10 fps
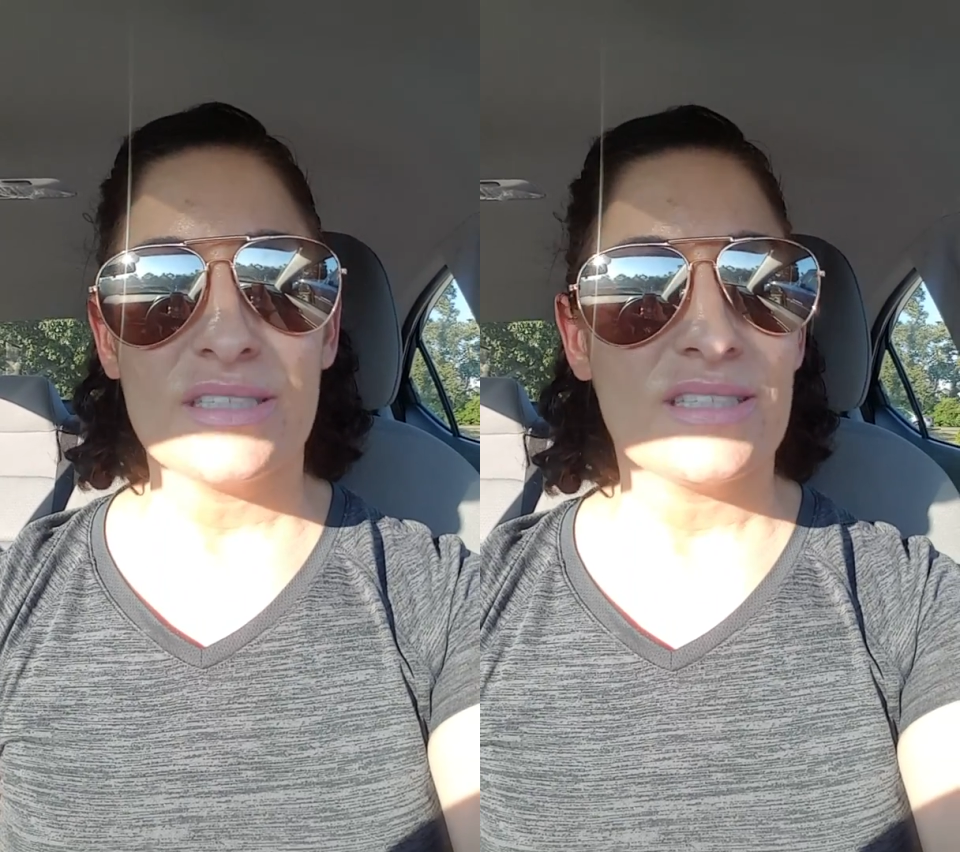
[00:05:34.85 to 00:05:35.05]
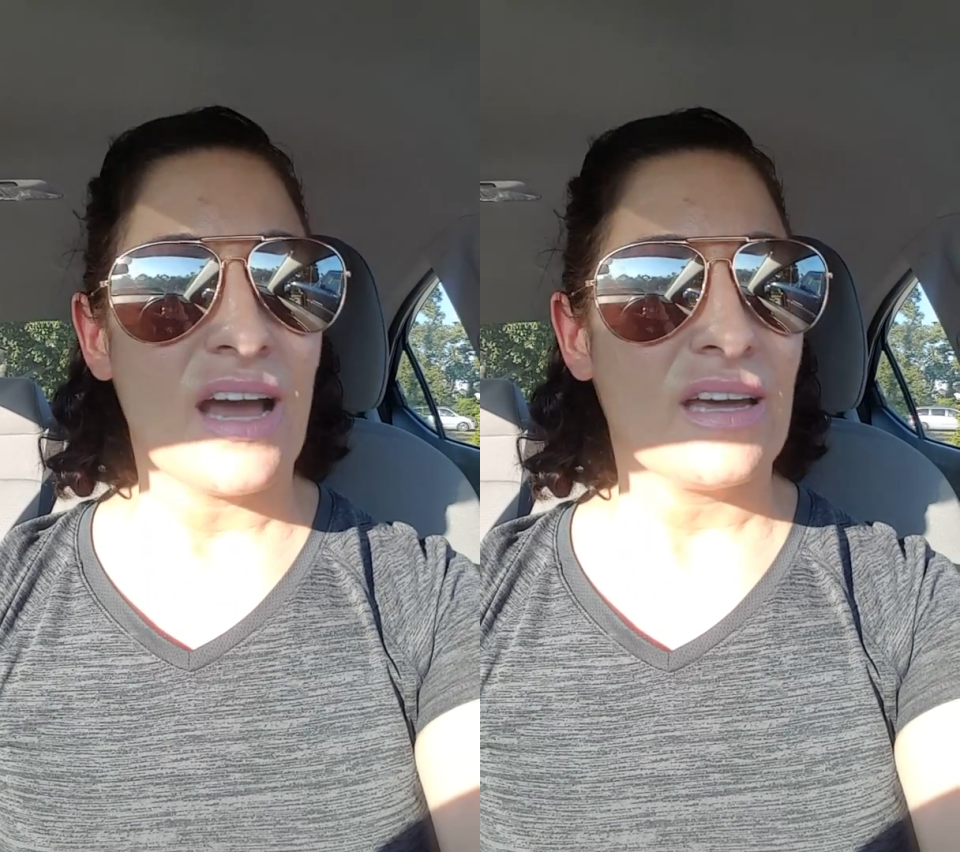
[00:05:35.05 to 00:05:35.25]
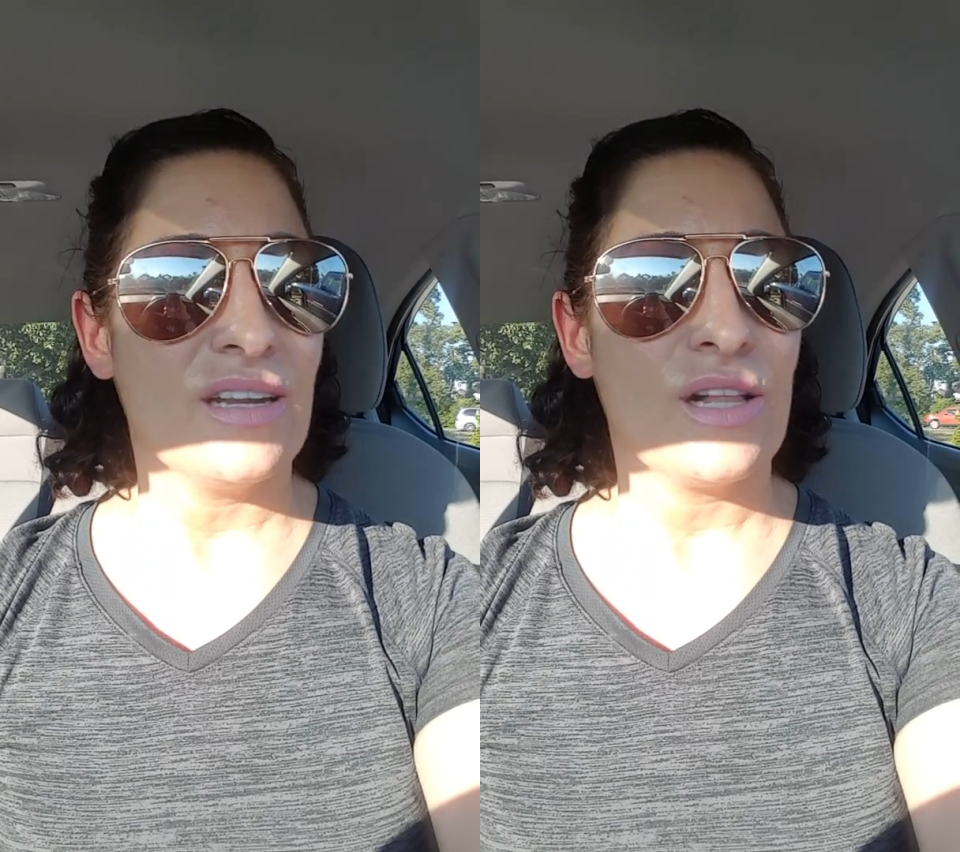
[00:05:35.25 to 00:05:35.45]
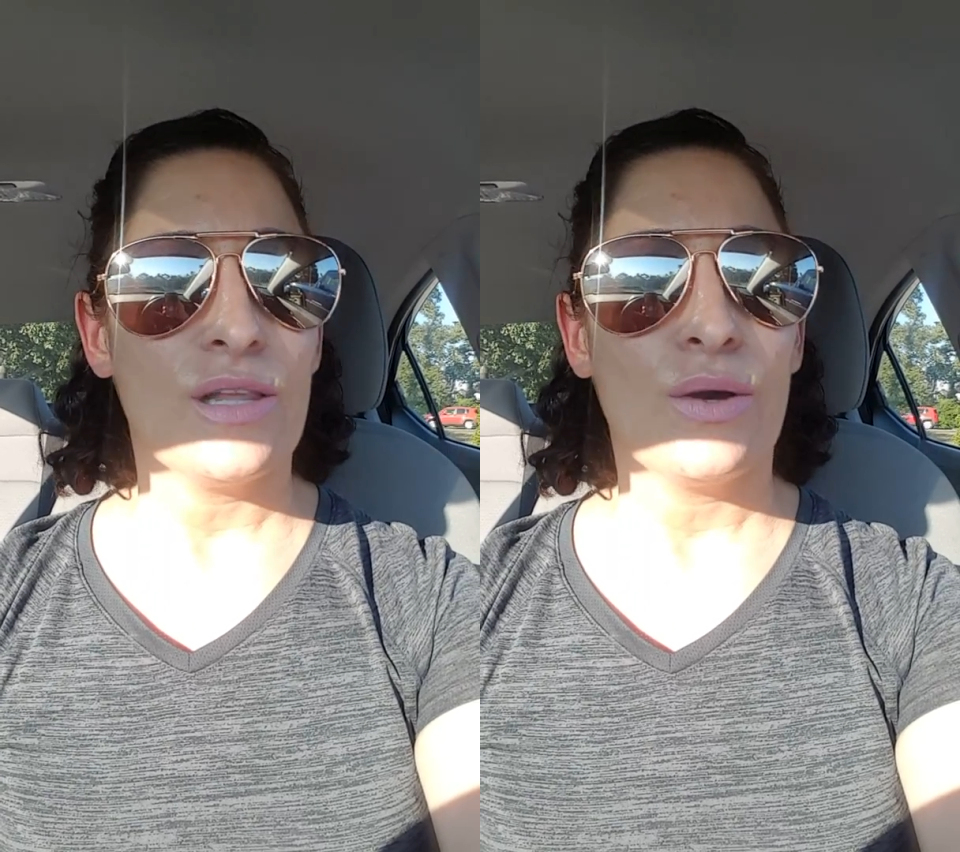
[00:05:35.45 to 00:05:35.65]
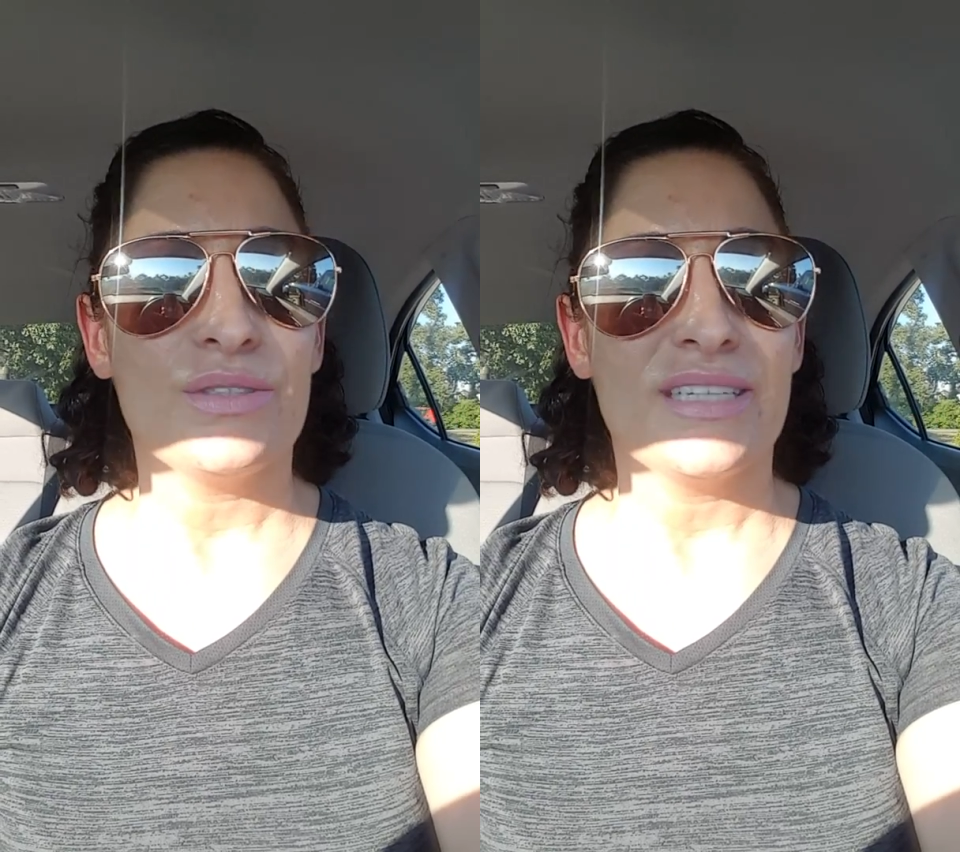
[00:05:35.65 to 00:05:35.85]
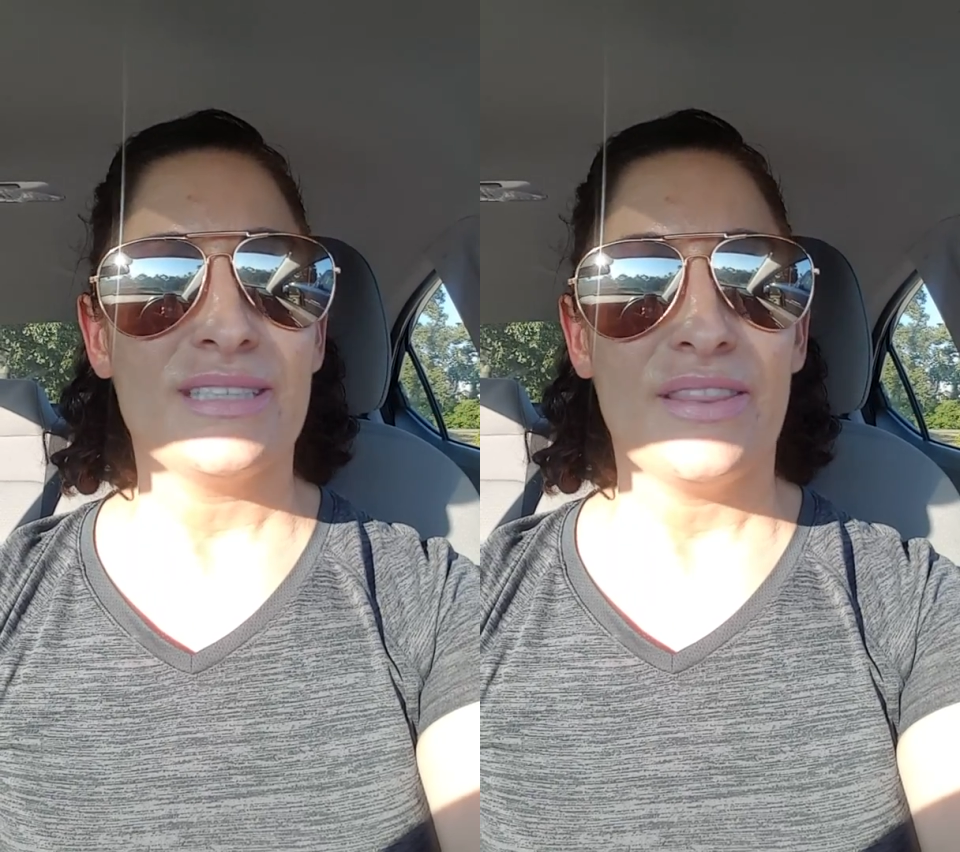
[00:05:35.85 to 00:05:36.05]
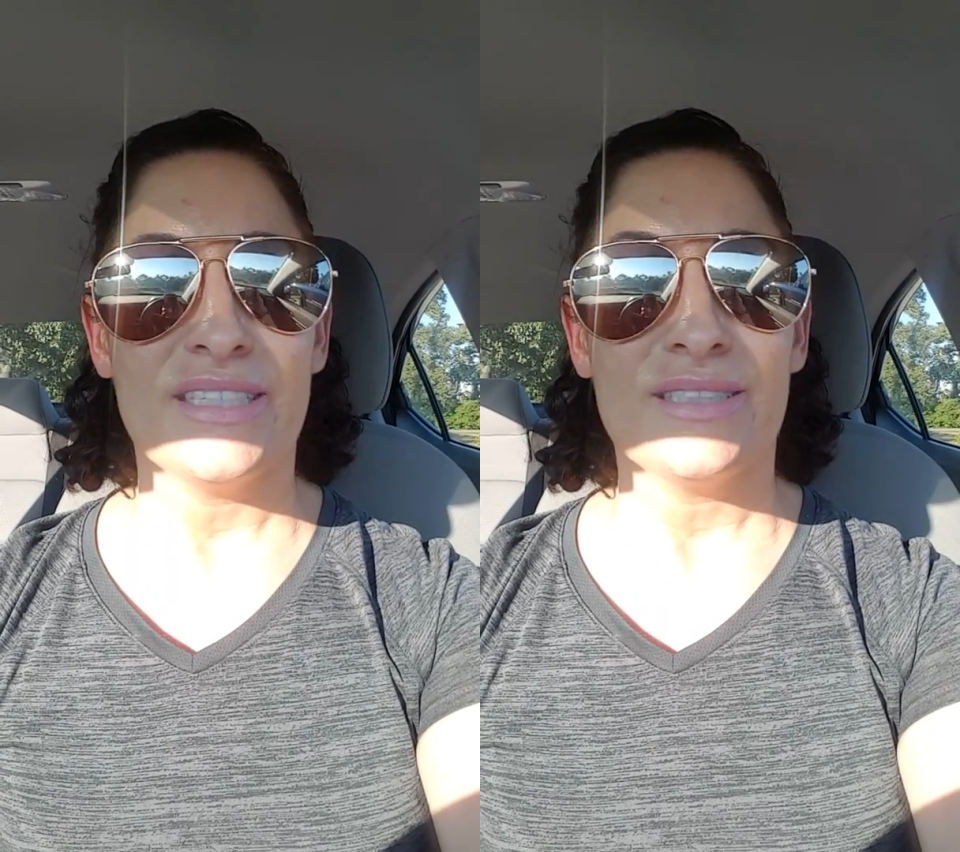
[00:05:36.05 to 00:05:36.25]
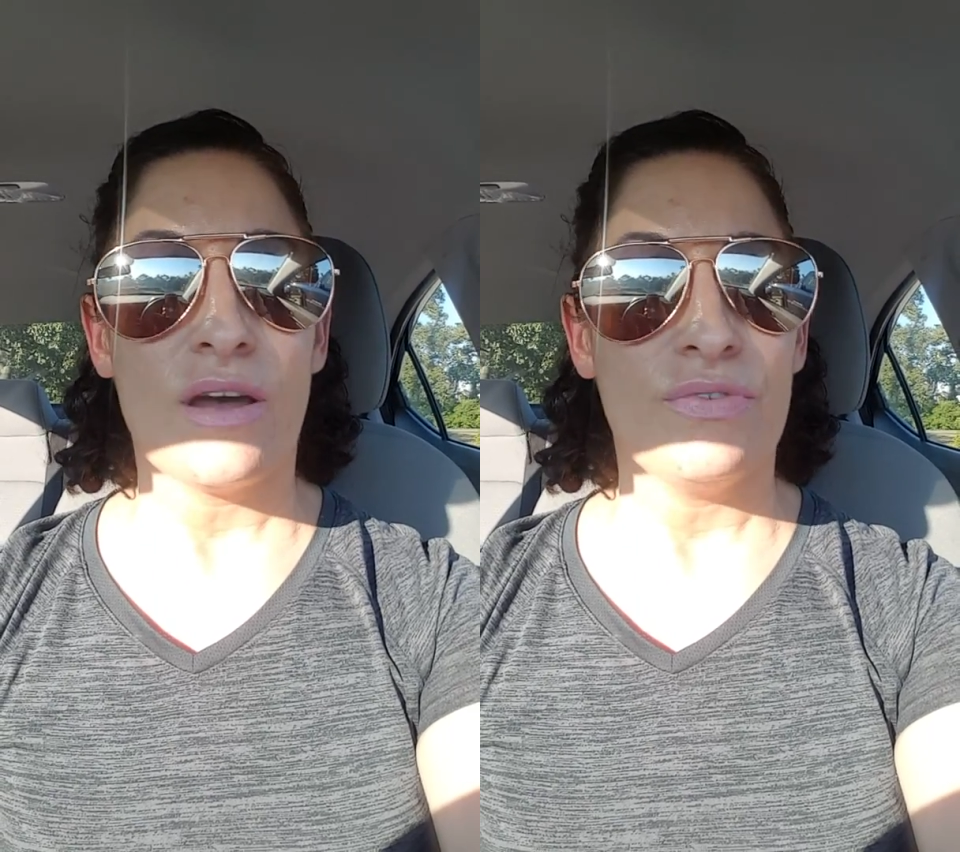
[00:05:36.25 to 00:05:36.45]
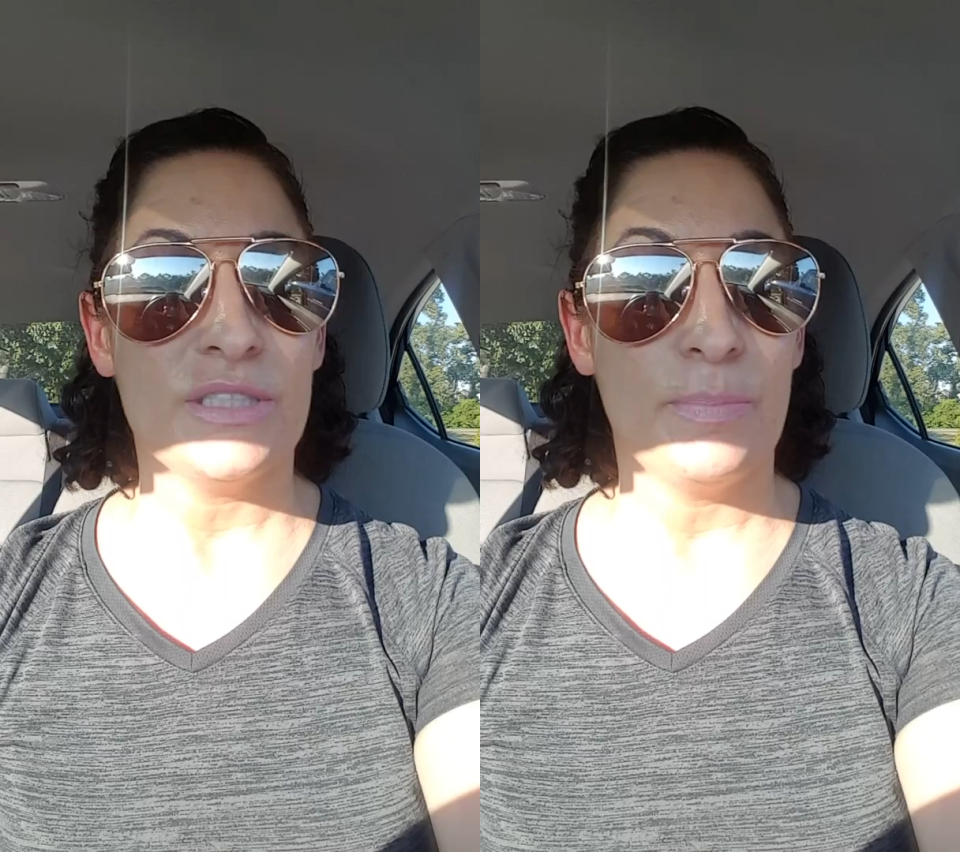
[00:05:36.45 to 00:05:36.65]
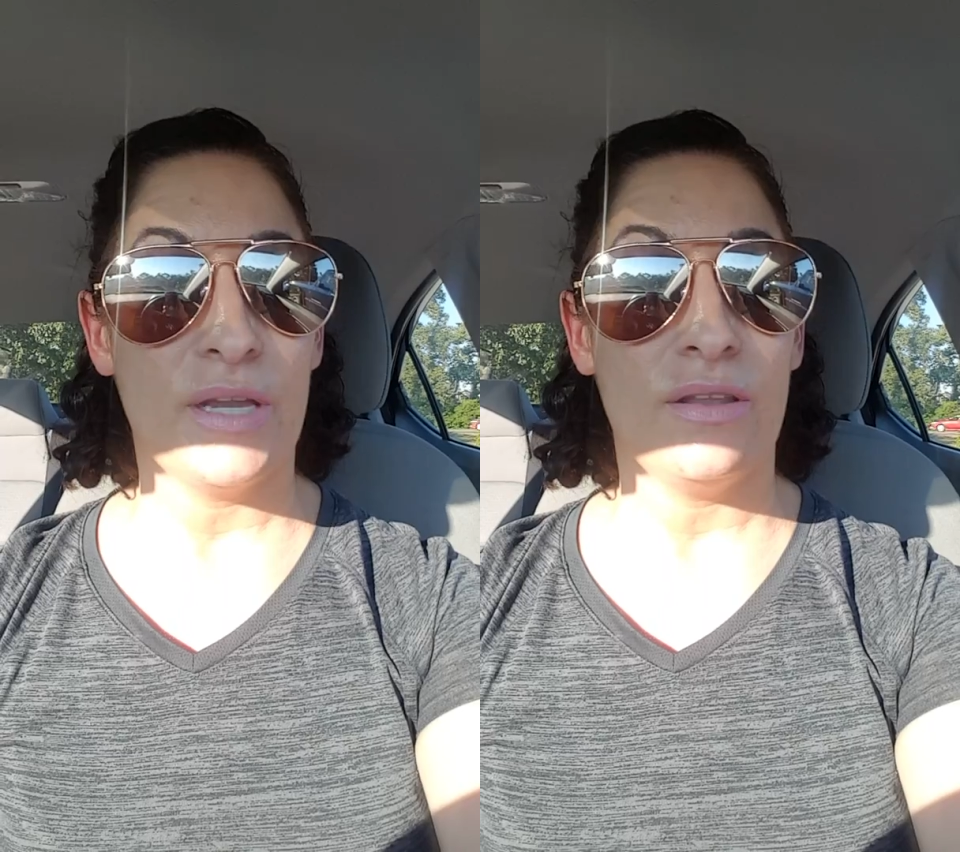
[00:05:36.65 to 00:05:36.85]
It's not going to close. It's, this stuff
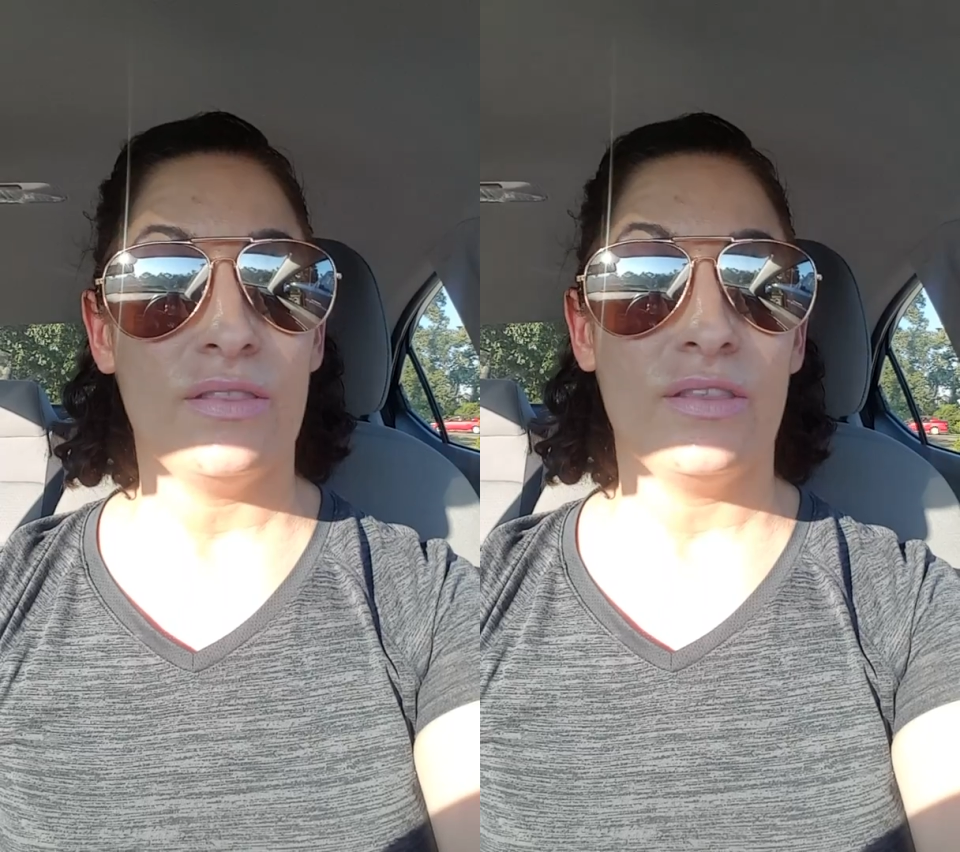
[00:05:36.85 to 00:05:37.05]
has been,